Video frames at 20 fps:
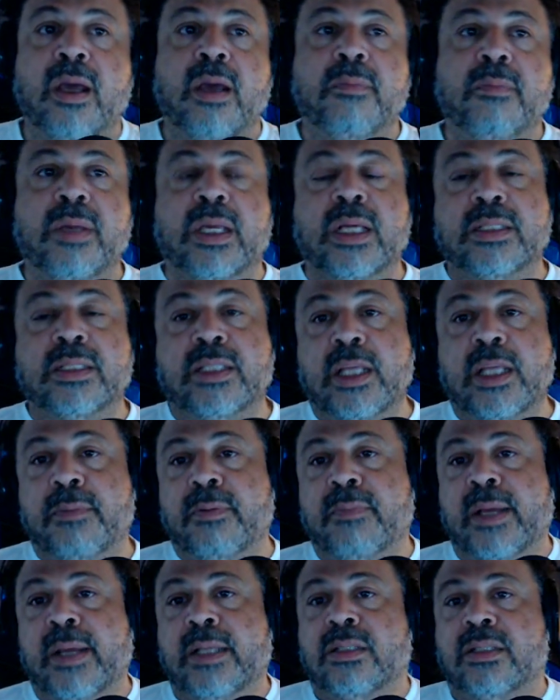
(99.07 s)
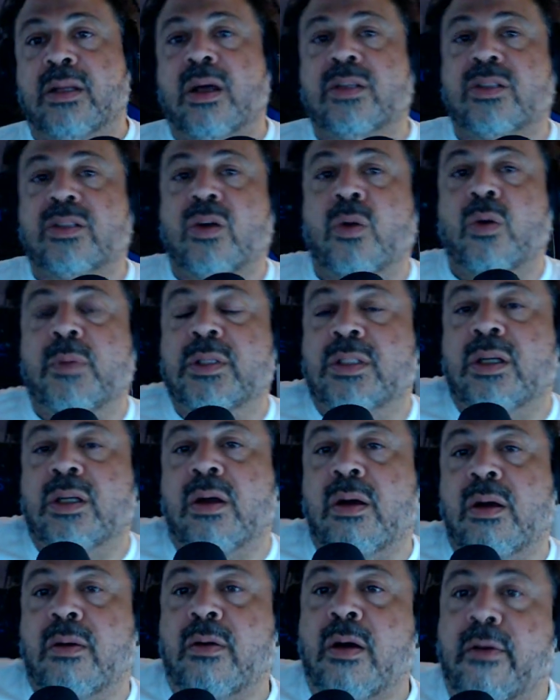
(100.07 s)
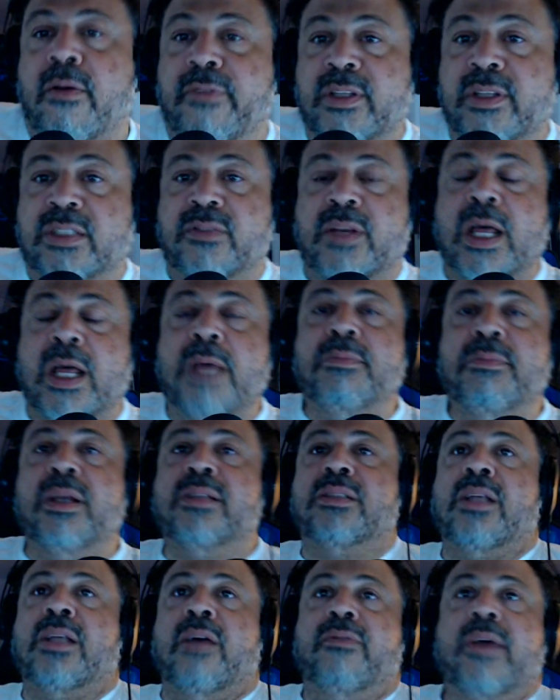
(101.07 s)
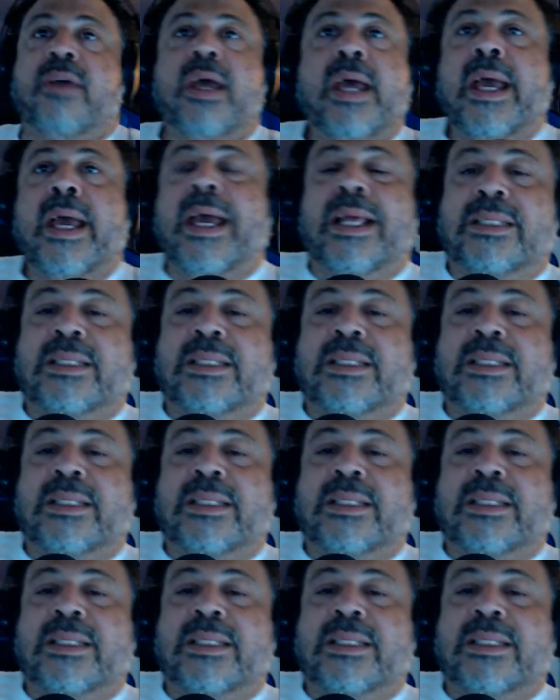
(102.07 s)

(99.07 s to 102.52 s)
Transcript: because Tampa Bay's lost a whole bunch of offensive linemen and stuff.